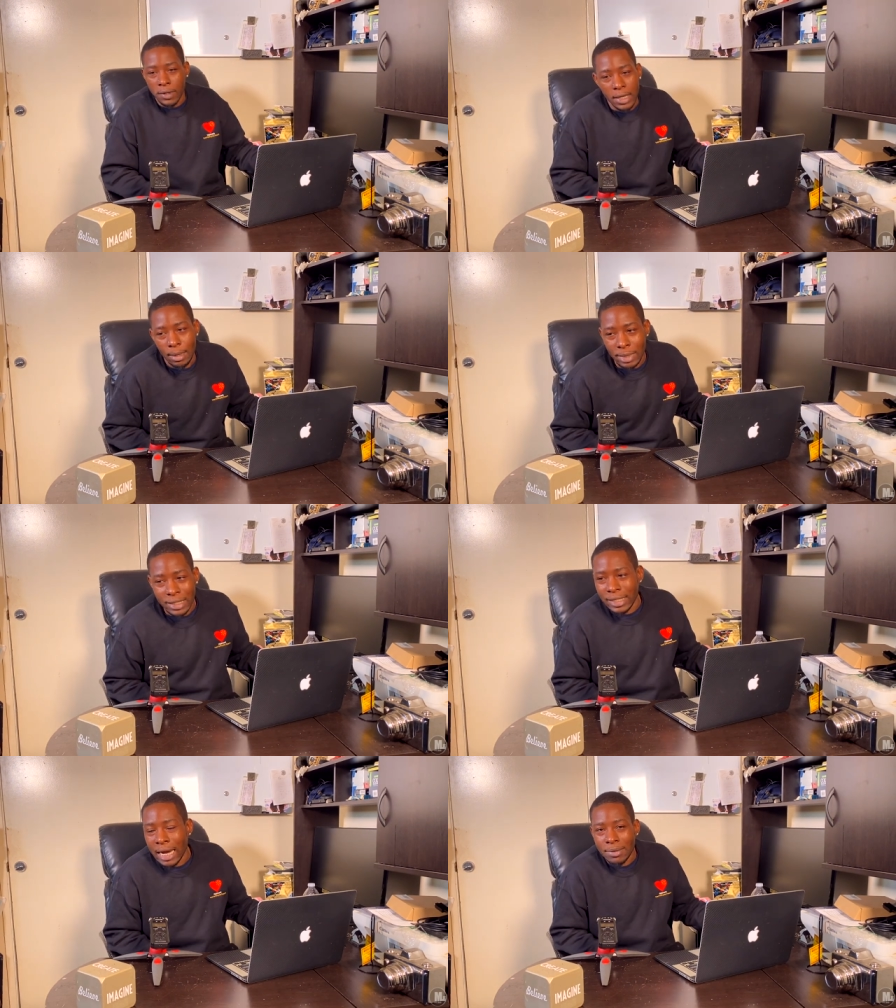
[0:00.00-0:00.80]
I'm not the
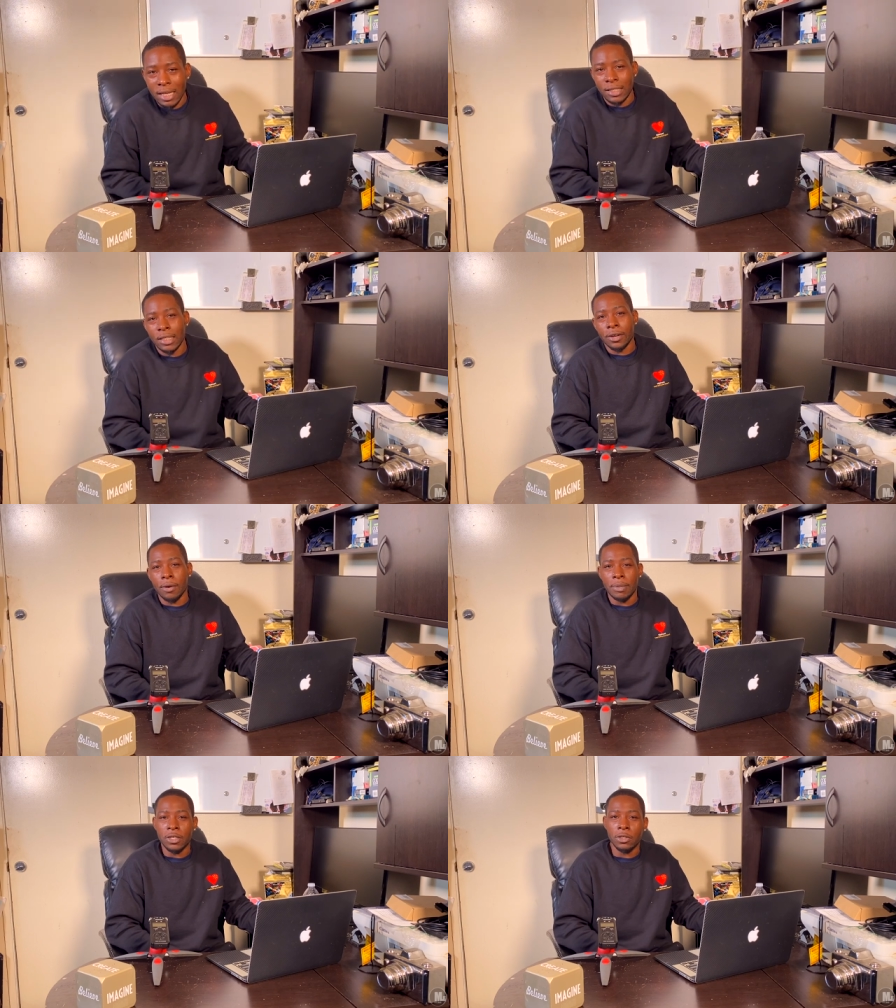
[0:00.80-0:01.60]
type that sit there and
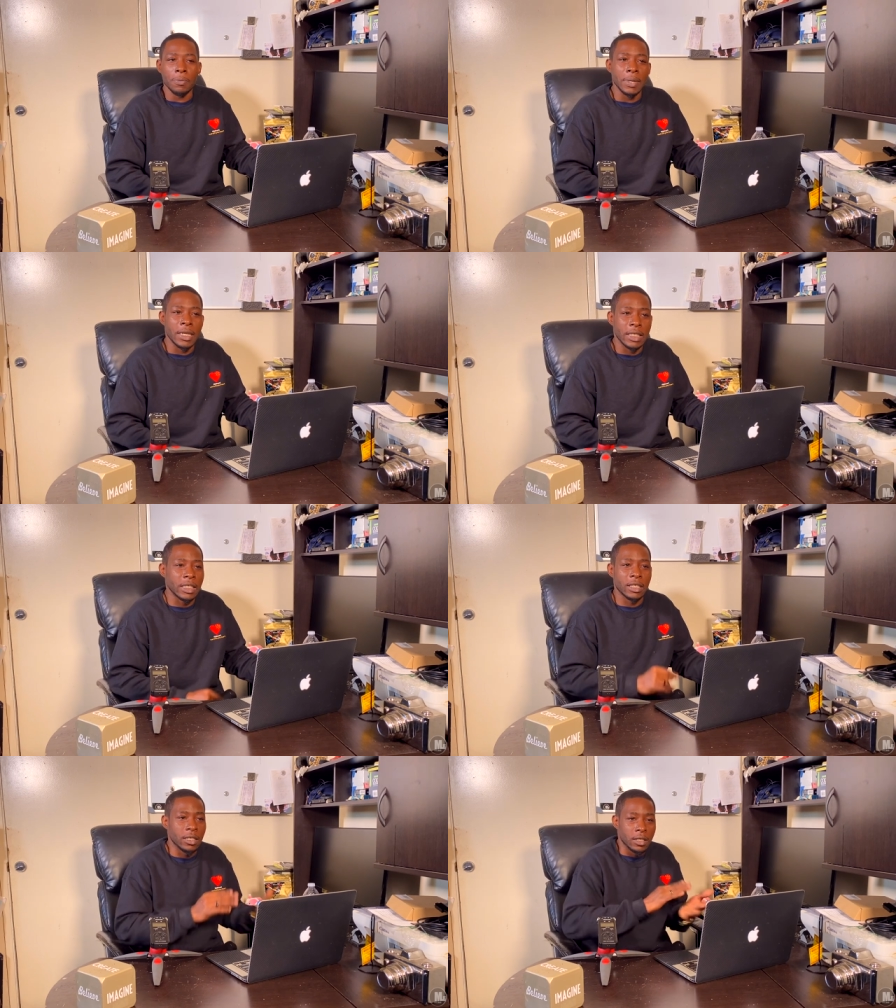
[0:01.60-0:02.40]
be stupid and
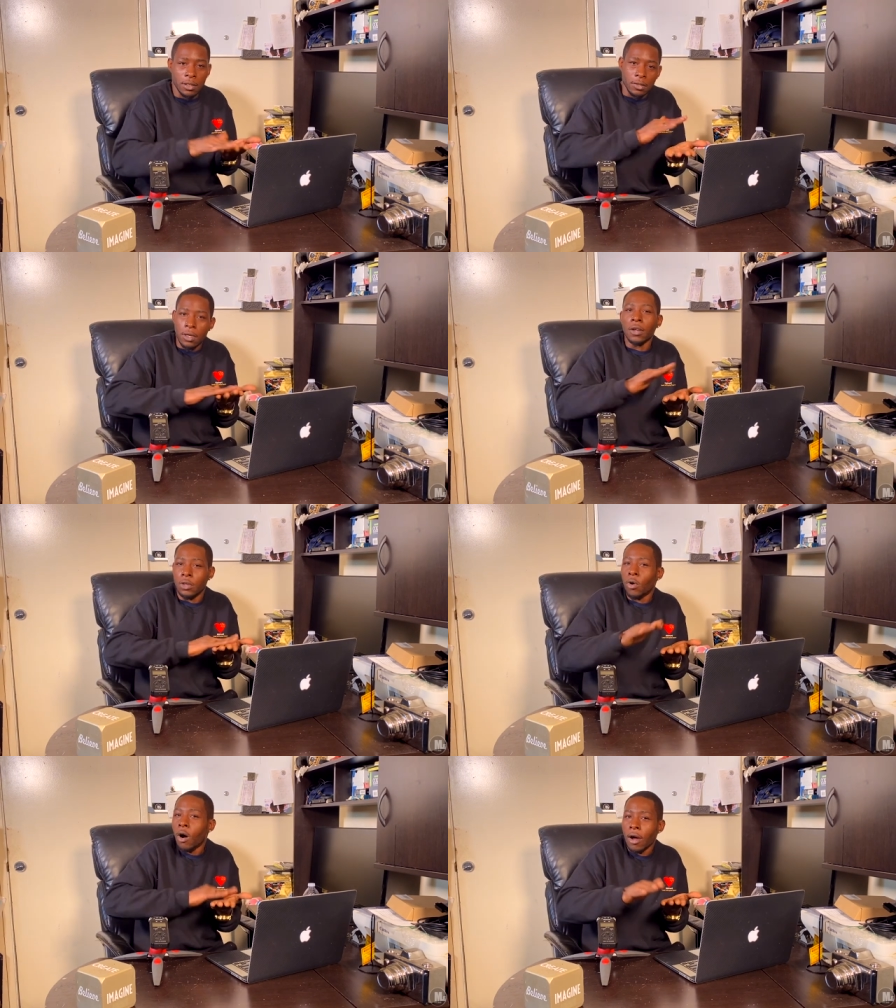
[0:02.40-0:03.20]
just
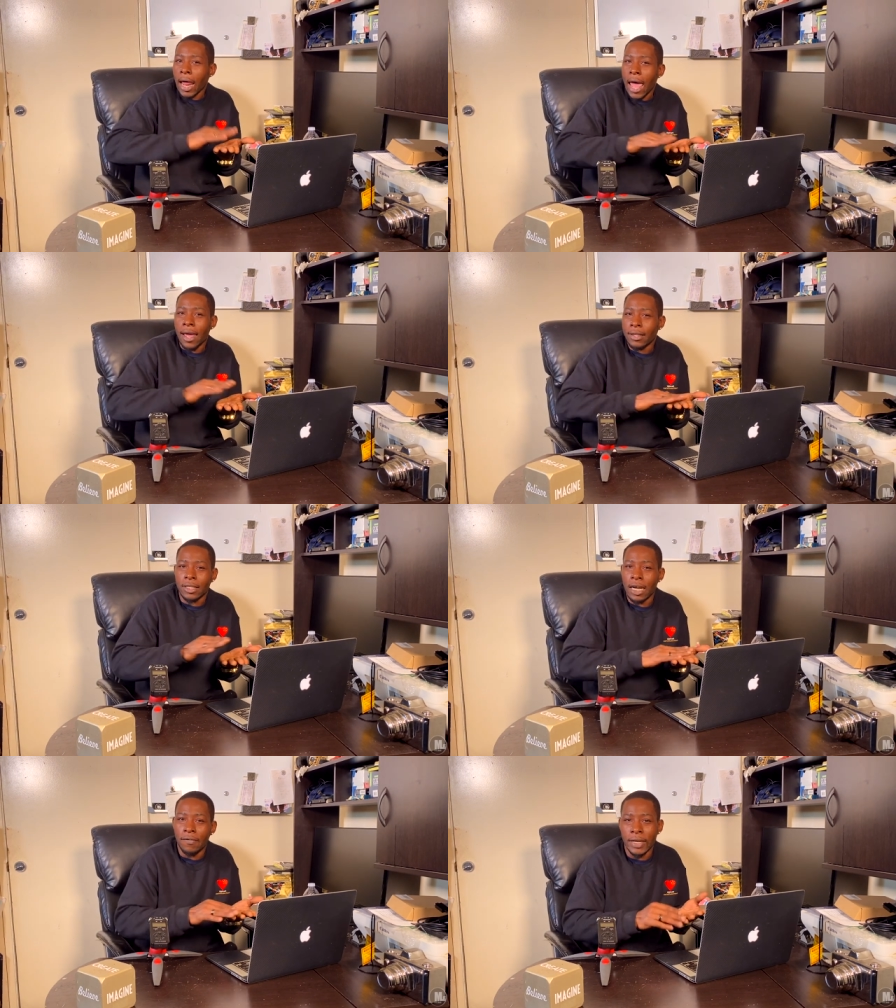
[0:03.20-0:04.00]
do all that and stuff.